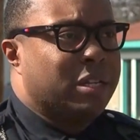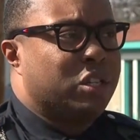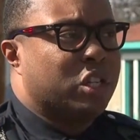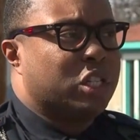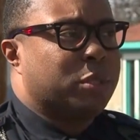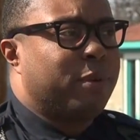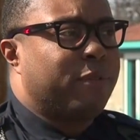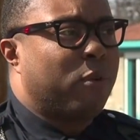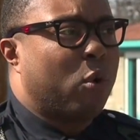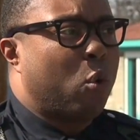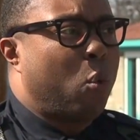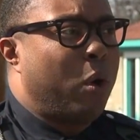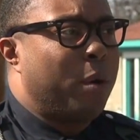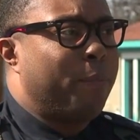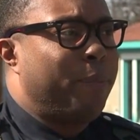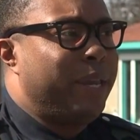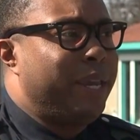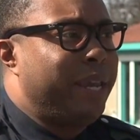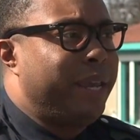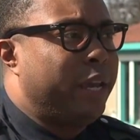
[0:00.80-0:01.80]
Just before
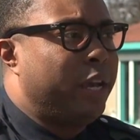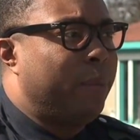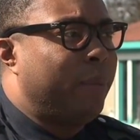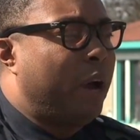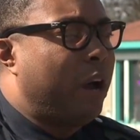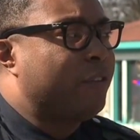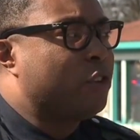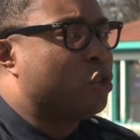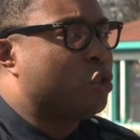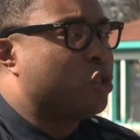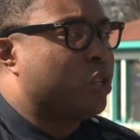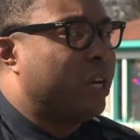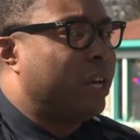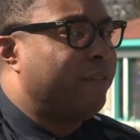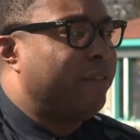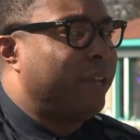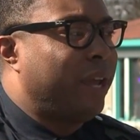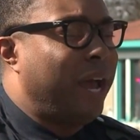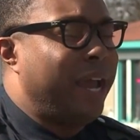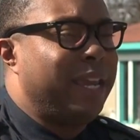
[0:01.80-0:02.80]
1 p.m., officers
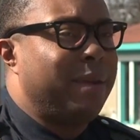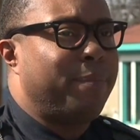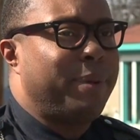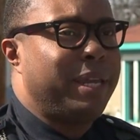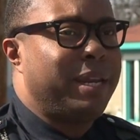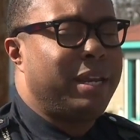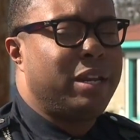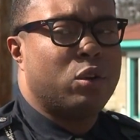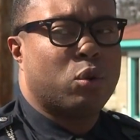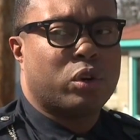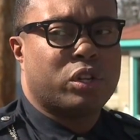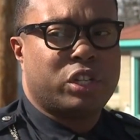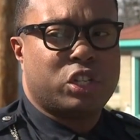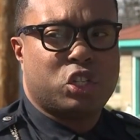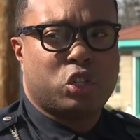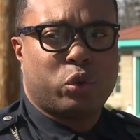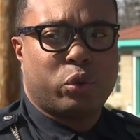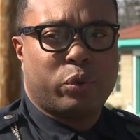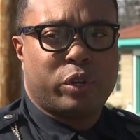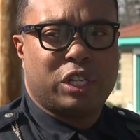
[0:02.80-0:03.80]
of the IMPD North
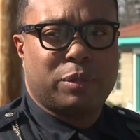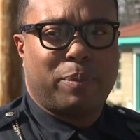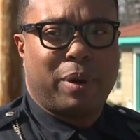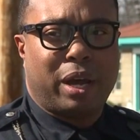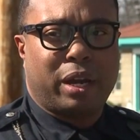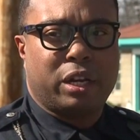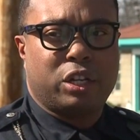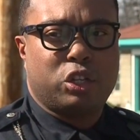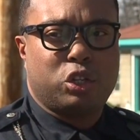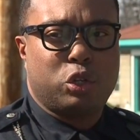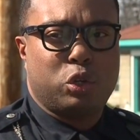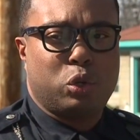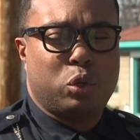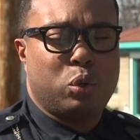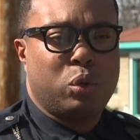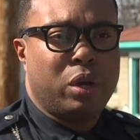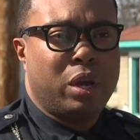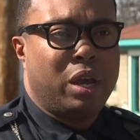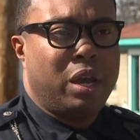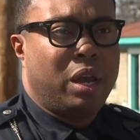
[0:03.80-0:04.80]
District responded
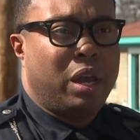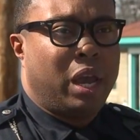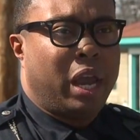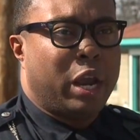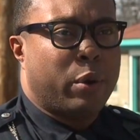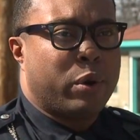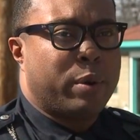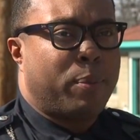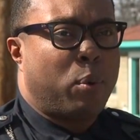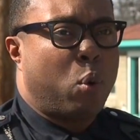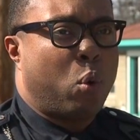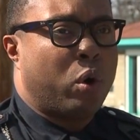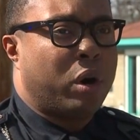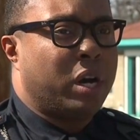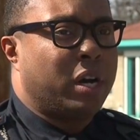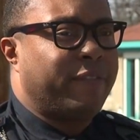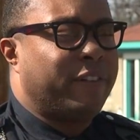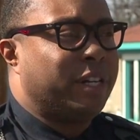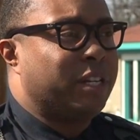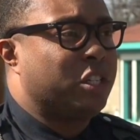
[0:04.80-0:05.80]
to a report
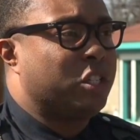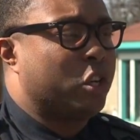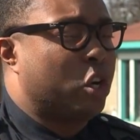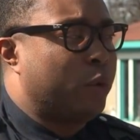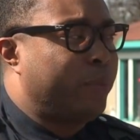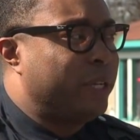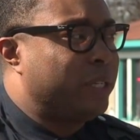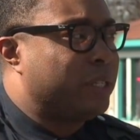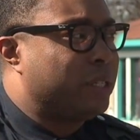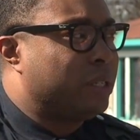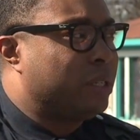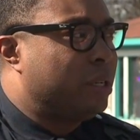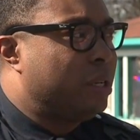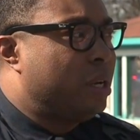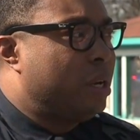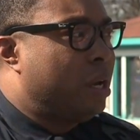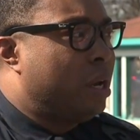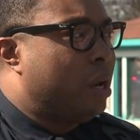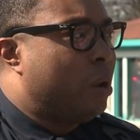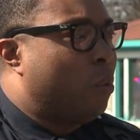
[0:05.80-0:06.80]
of a disturbance
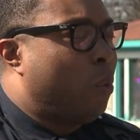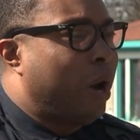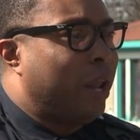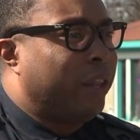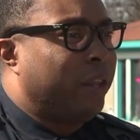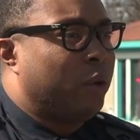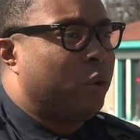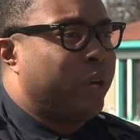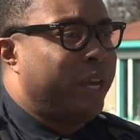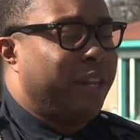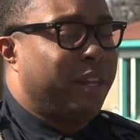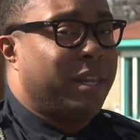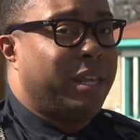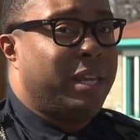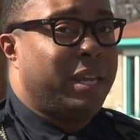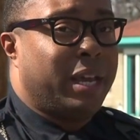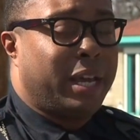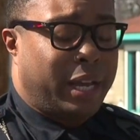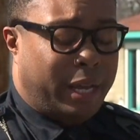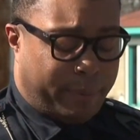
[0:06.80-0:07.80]
while though in
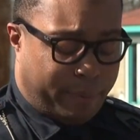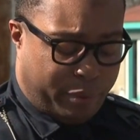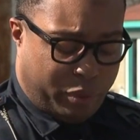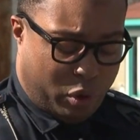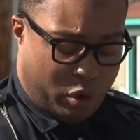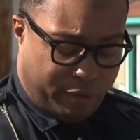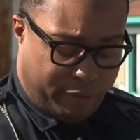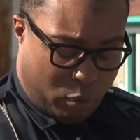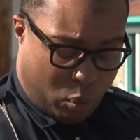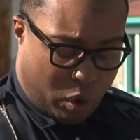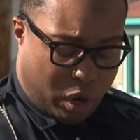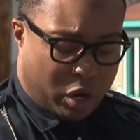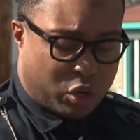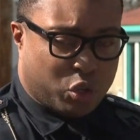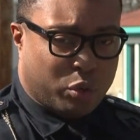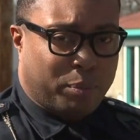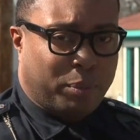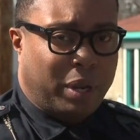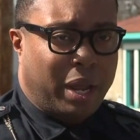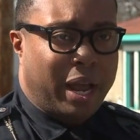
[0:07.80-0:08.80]
the uh,
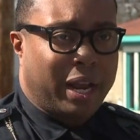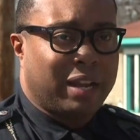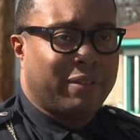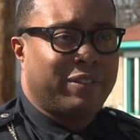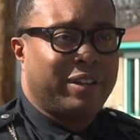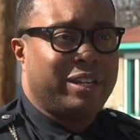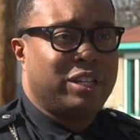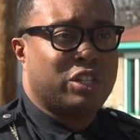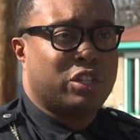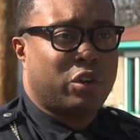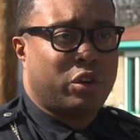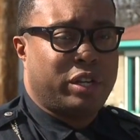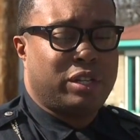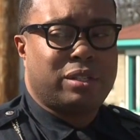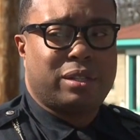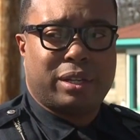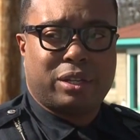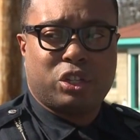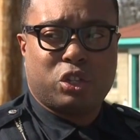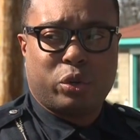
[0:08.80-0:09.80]
3400 block of East
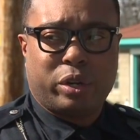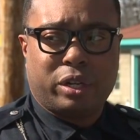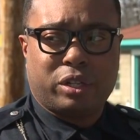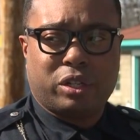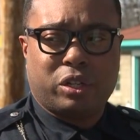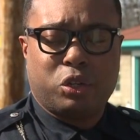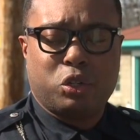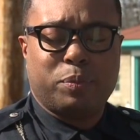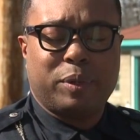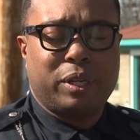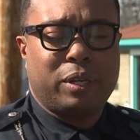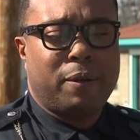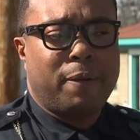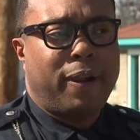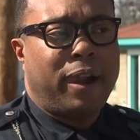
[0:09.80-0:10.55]
36th Street, excuse me.